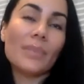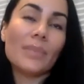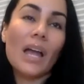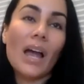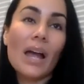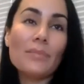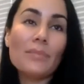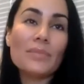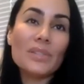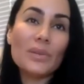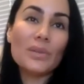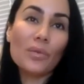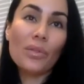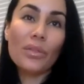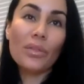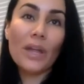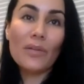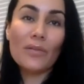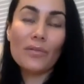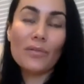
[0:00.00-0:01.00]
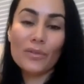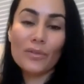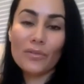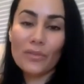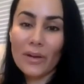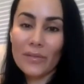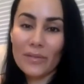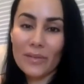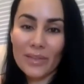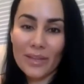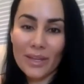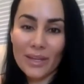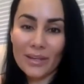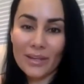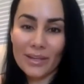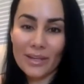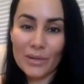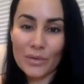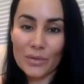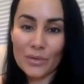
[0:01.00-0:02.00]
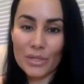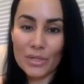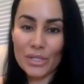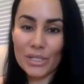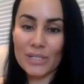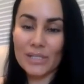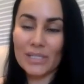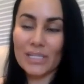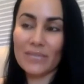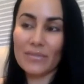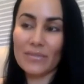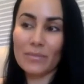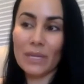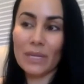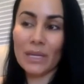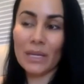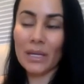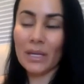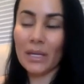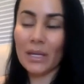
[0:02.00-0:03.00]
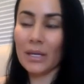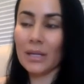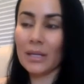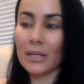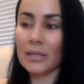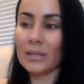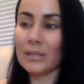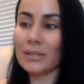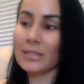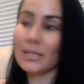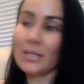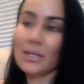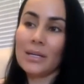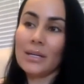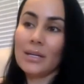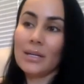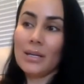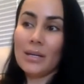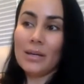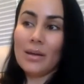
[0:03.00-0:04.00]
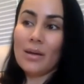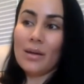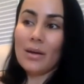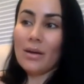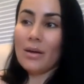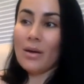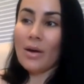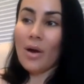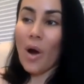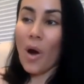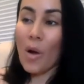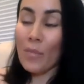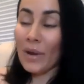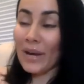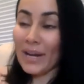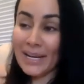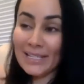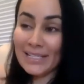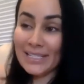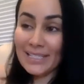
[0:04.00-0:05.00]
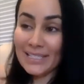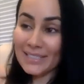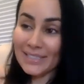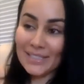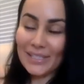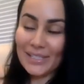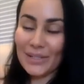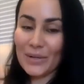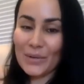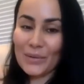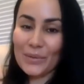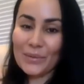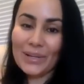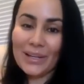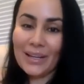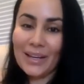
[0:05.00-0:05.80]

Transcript: I'm so thankful for everything, you know, she's given me and all my ideas, you know.